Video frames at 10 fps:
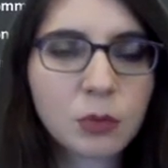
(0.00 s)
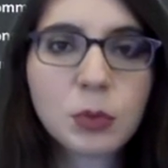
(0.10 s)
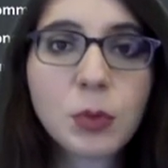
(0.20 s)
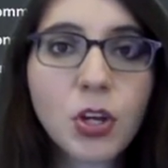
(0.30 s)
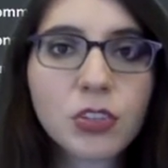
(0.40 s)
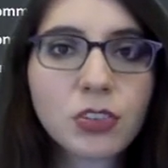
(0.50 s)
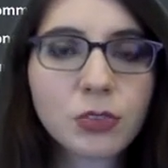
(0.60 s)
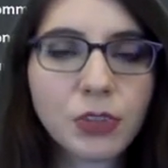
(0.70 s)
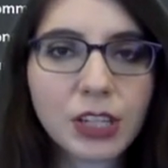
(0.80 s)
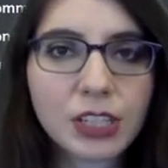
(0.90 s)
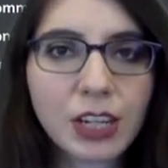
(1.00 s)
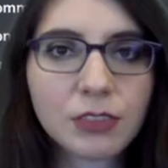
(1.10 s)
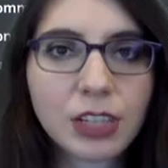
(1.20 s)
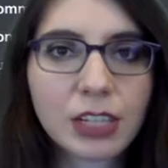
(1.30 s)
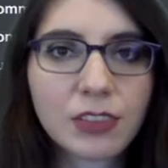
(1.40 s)
We will also find
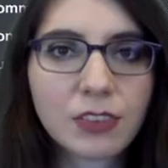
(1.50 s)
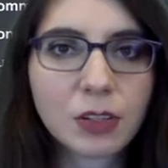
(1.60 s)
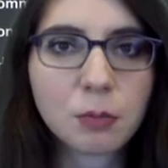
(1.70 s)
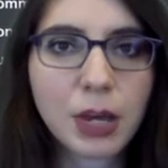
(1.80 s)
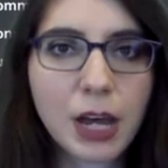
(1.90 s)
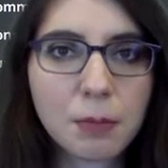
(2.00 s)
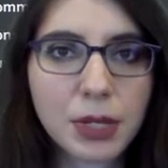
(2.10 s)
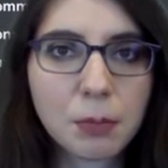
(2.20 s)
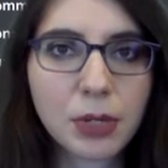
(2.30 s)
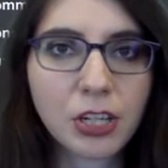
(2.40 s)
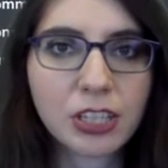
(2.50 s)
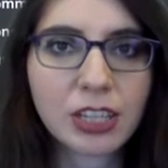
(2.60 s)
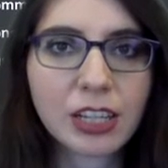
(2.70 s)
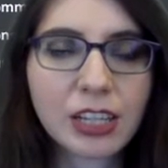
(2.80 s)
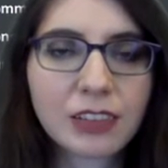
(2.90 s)
Novelist pop up on
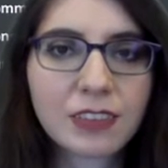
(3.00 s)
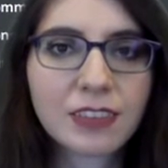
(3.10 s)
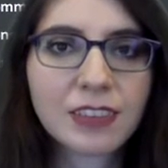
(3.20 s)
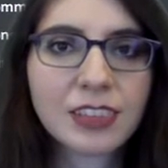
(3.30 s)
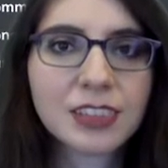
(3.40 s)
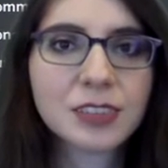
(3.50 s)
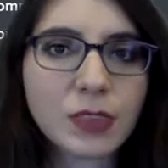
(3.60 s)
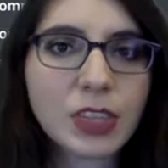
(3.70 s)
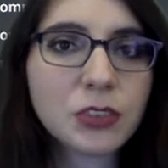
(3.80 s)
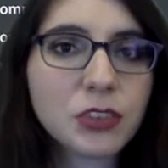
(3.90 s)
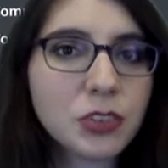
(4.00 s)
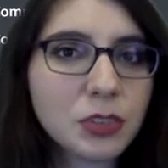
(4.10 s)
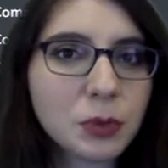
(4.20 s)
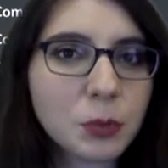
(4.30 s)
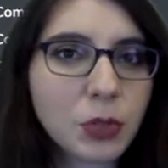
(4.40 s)
the list. There are two
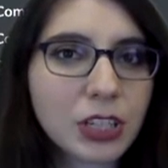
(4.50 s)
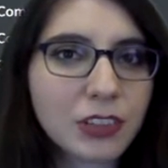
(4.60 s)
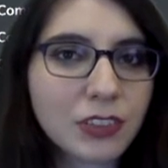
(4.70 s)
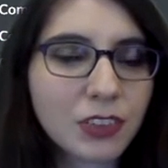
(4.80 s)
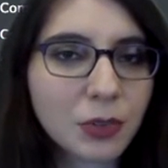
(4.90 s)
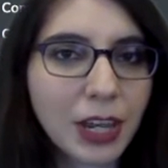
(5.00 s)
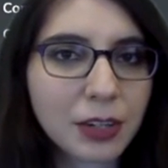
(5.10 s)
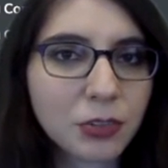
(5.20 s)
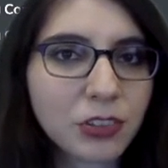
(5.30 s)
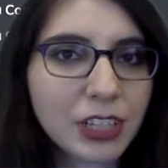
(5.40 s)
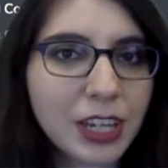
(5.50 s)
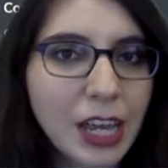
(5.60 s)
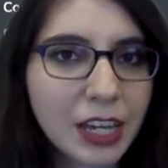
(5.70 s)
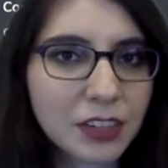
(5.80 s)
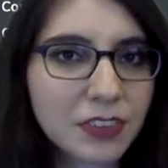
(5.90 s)
different ways to actually
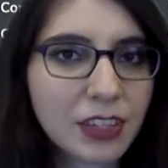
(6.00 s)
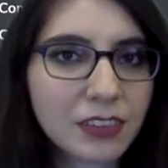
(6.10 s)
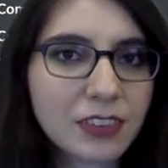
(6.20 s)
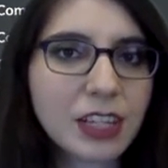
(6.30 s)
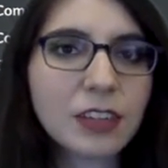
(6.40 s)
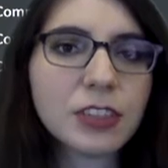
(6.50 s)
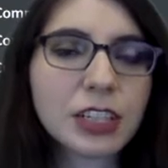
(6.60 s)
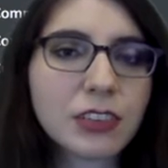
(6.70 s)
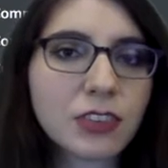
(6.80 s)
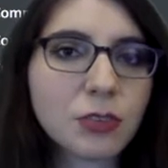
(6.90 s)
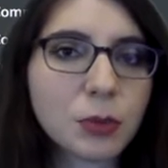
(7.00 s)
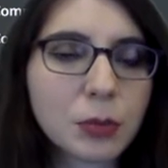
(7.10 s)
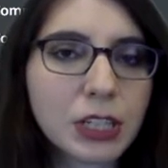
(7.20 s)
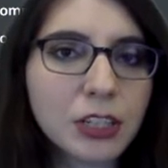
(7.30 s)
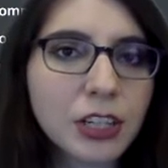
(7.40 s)
access Novelist
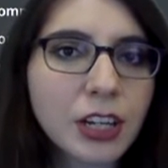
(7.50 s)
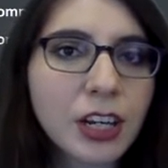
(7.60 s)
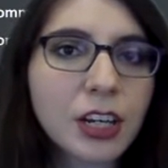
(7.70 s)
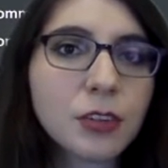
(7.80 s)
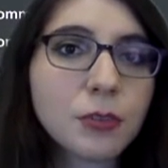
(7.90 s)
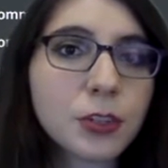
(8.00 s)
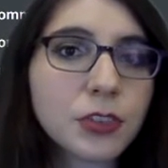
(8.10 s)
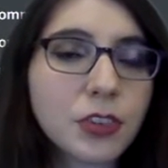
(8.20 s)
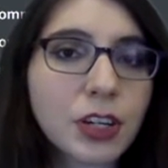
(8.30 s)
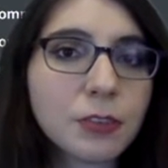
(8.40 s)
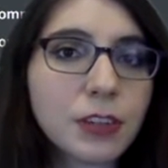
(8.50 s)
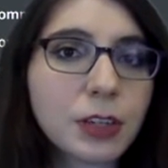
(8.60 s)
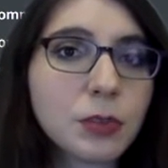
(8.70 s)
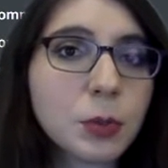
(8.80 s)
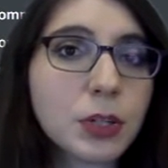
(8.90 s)
from here. First off,
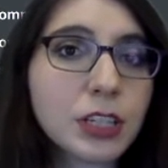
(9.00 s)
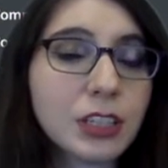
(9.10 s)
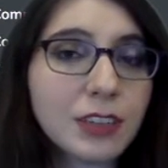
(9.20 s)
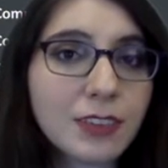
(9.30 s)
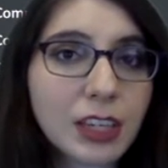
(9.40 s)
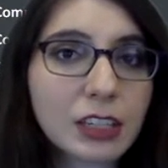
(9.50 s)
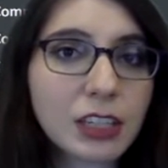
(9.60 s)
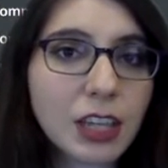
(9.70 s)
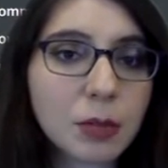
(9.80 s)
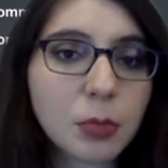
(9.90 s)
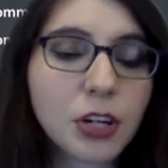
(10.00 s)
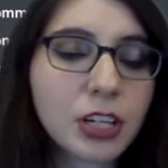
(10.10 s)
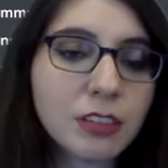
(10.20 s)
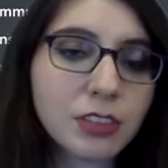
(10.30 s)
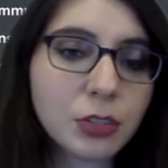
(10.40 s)
if you are inside the
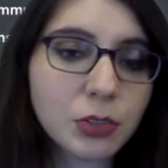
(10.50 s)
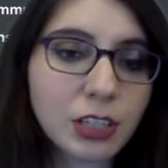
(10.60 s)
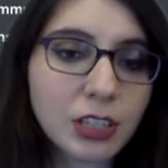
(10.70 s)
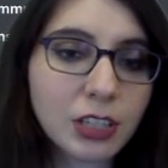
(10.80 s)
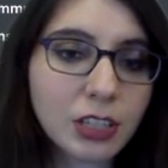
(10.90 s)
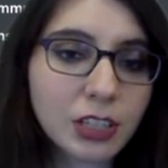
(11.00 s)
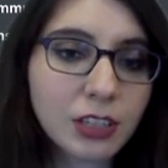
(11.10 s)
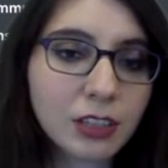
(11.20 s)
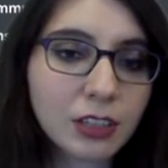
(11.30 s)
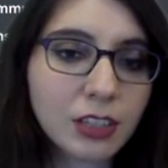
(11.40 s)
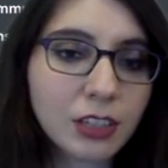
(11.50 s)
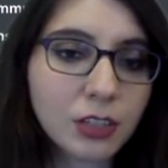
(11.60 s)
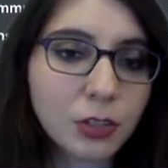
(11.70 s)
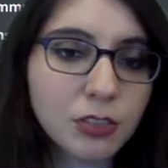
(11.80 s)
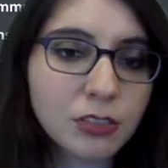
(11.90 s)
library, you can click
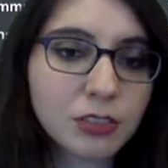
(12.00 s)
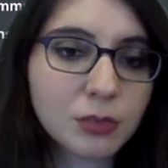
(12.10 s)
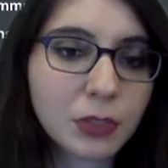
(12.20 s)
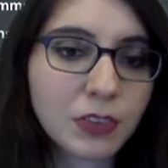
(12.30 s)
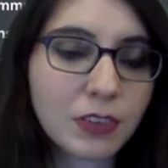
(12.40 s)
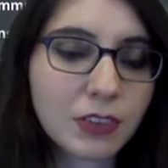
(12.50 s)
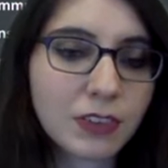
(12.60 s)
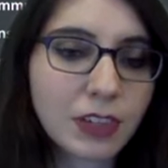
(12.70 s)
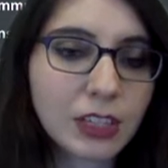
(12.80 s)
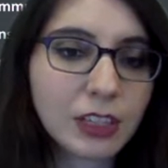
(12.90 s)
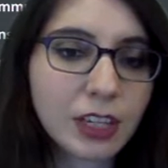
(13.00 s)
here where it says Inside the